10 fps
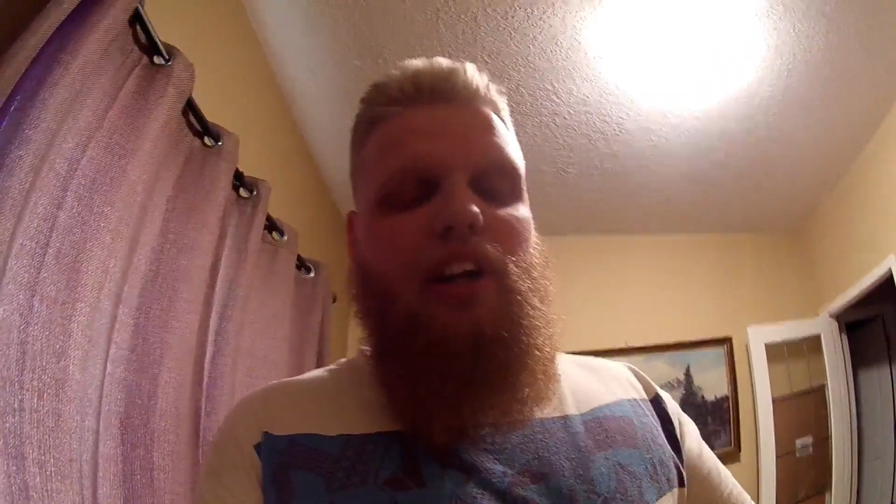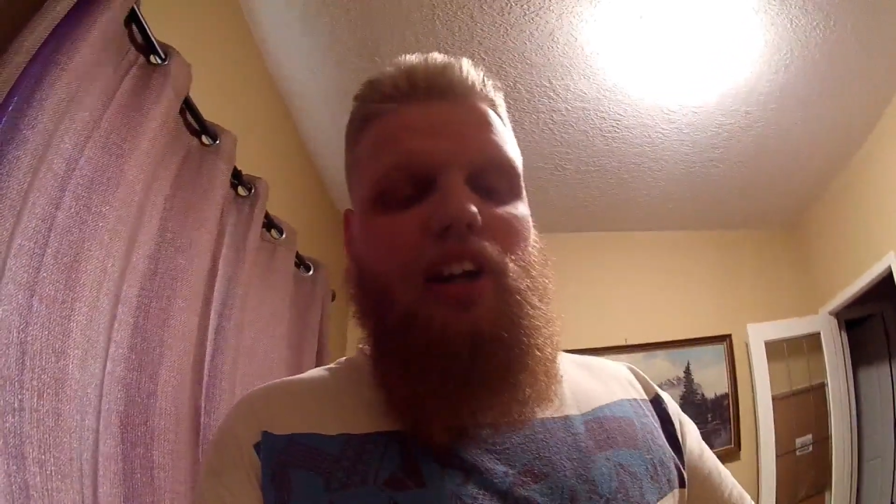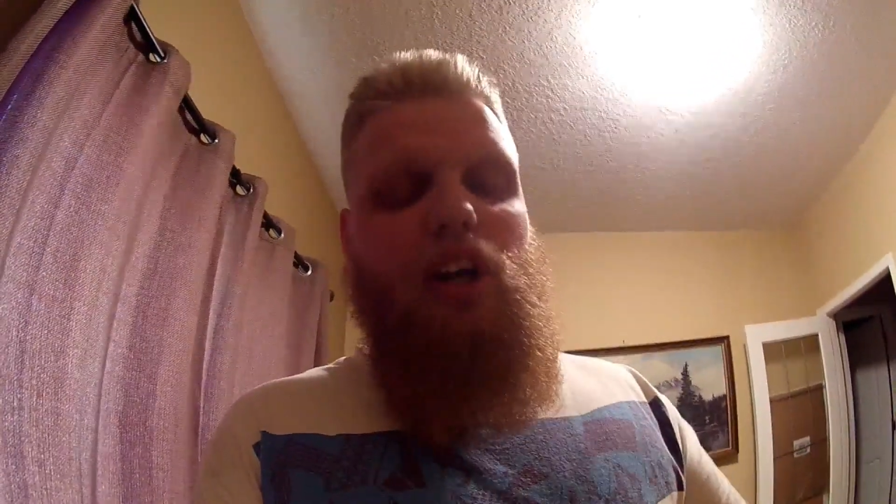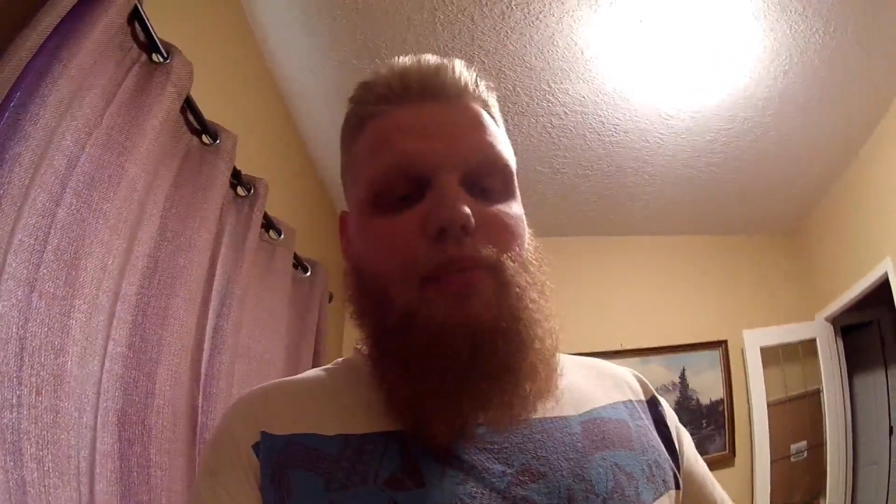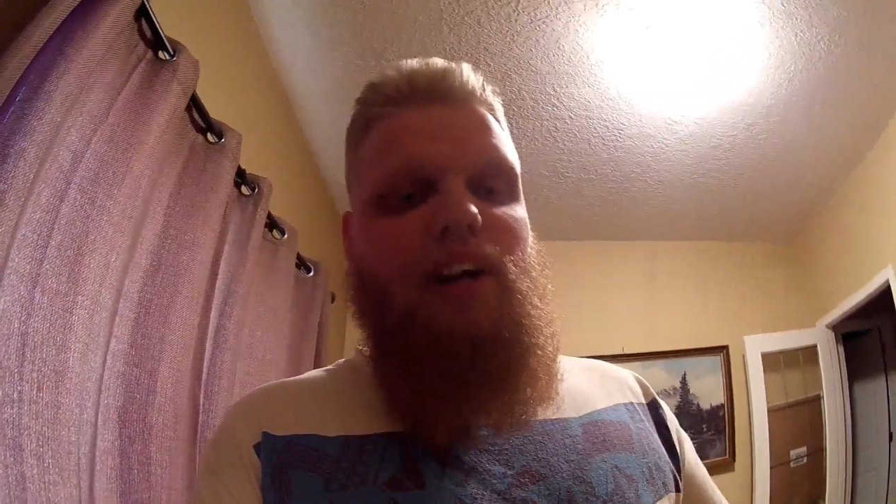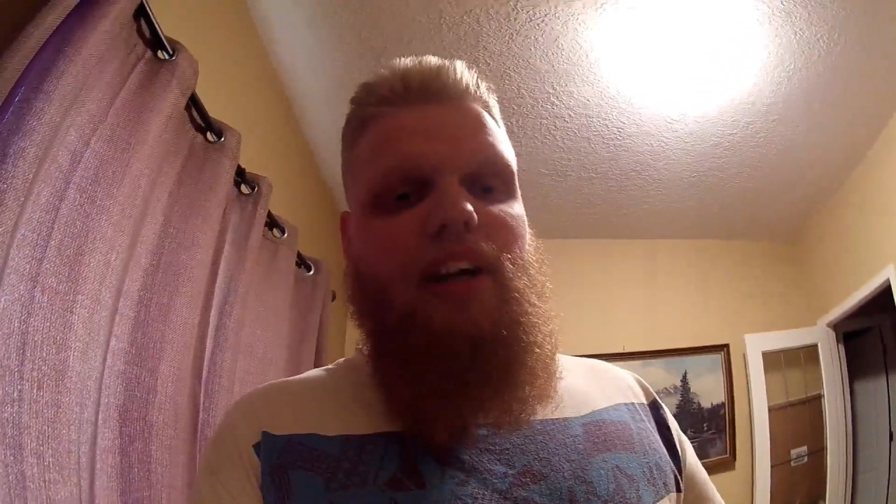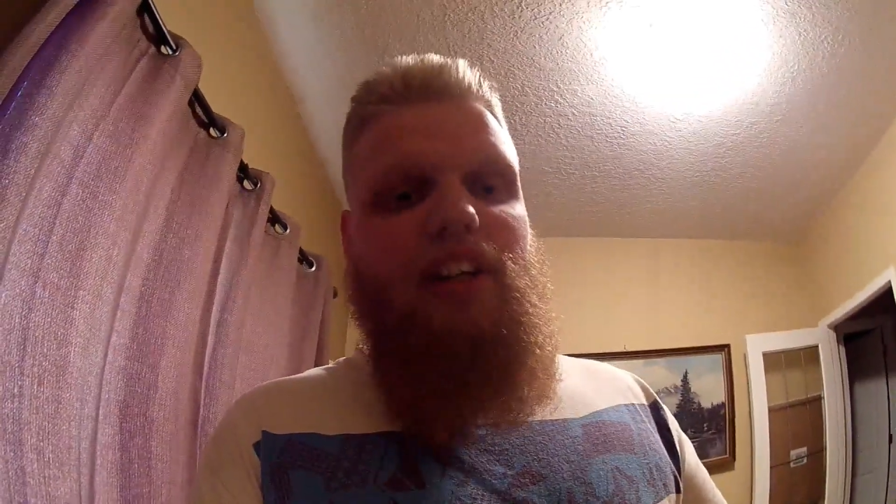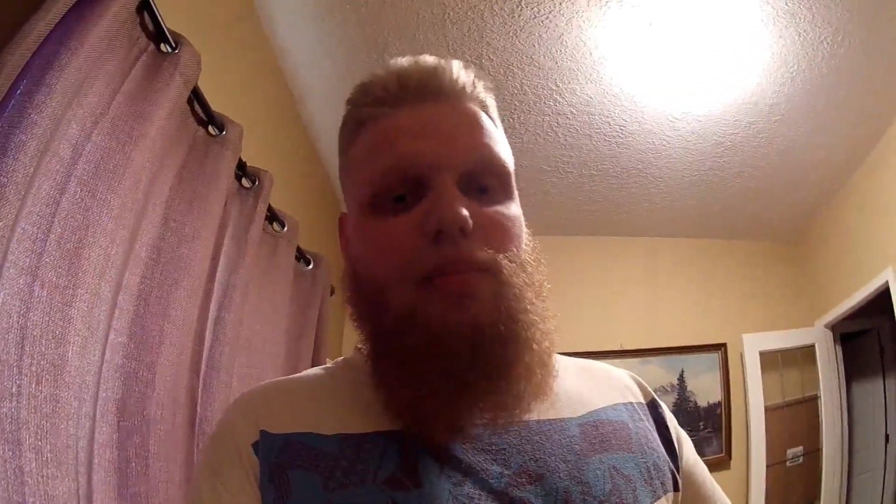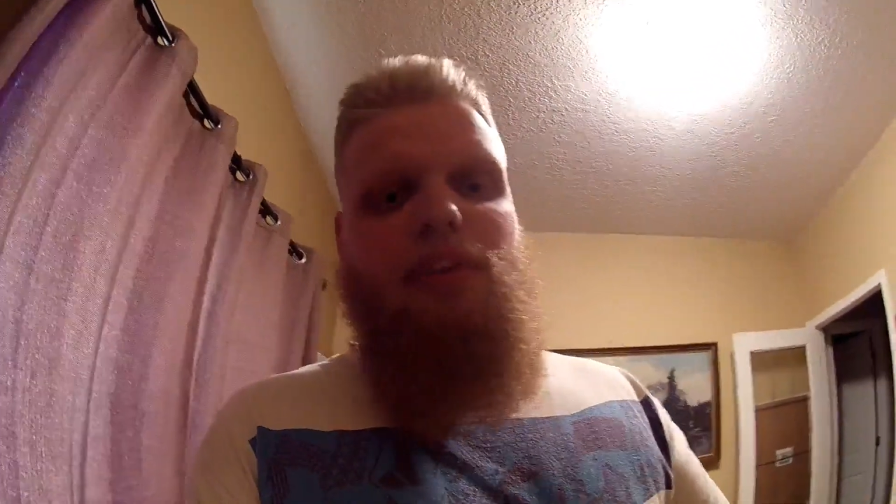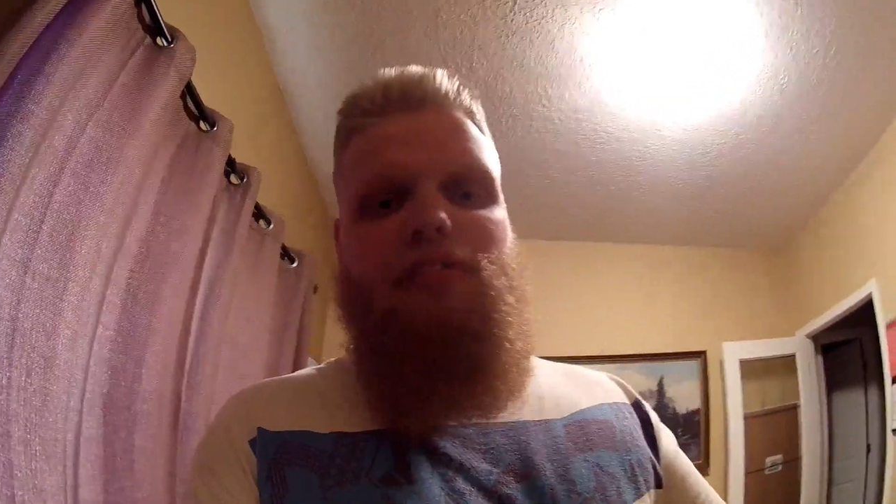I got behind
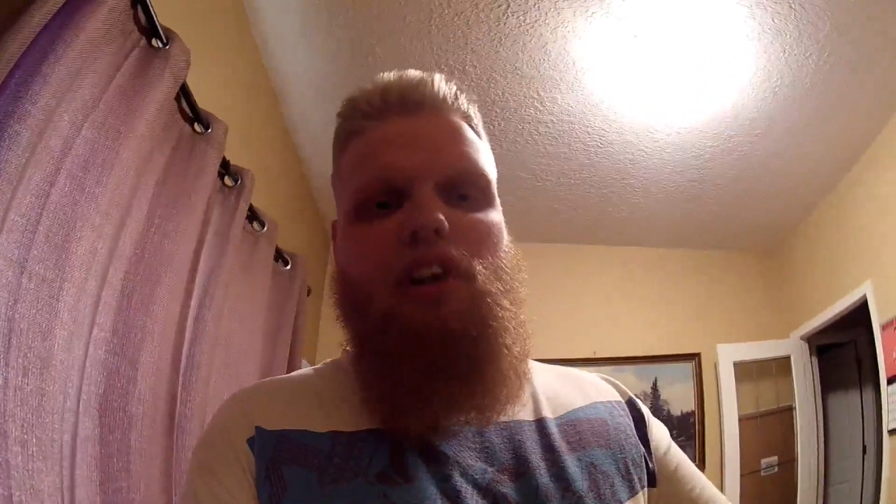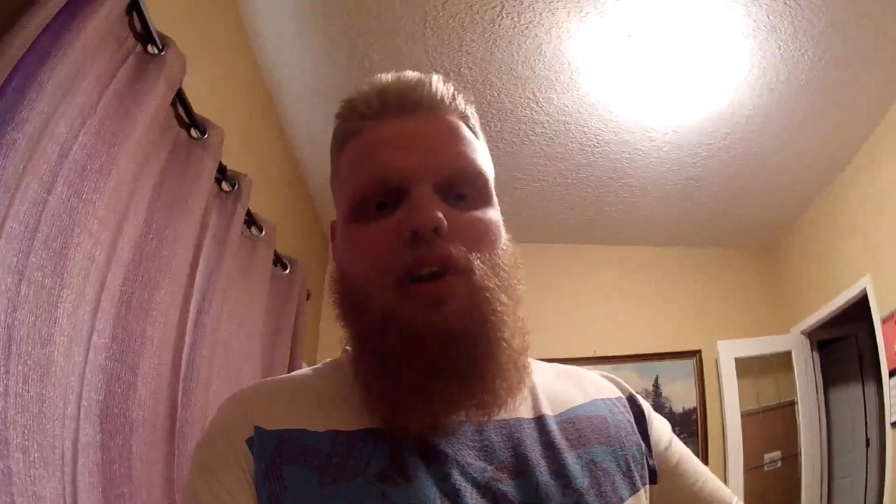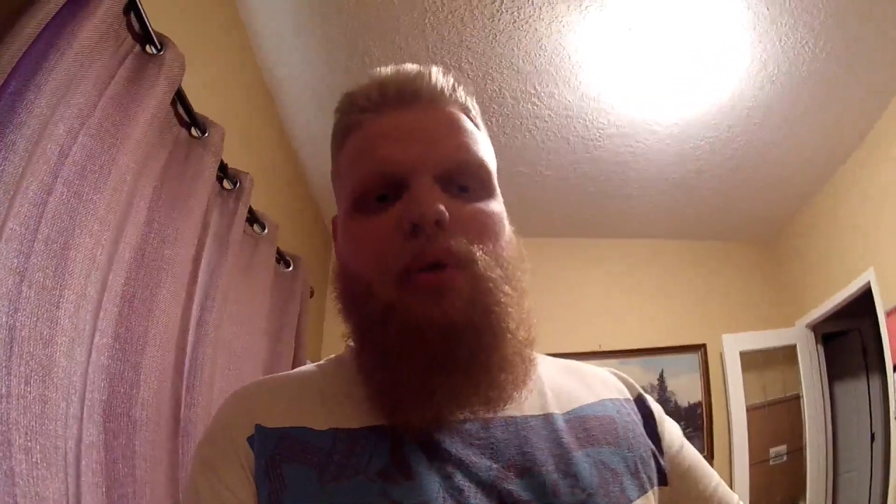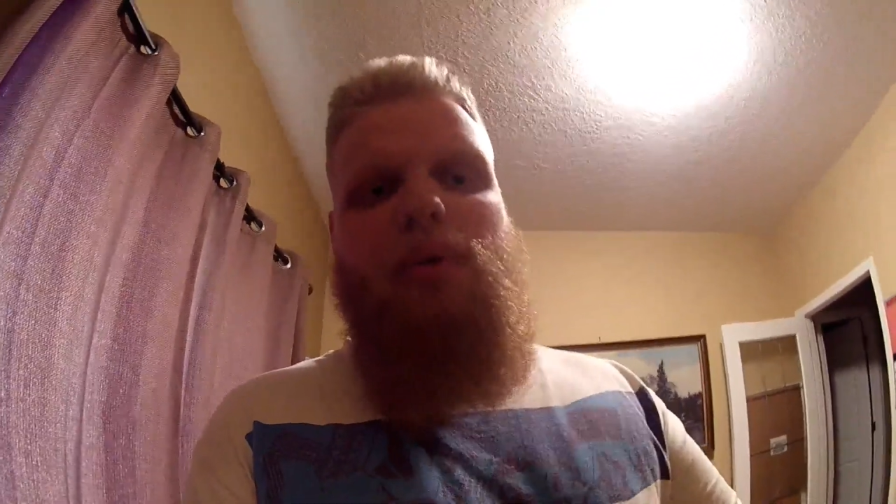him and followed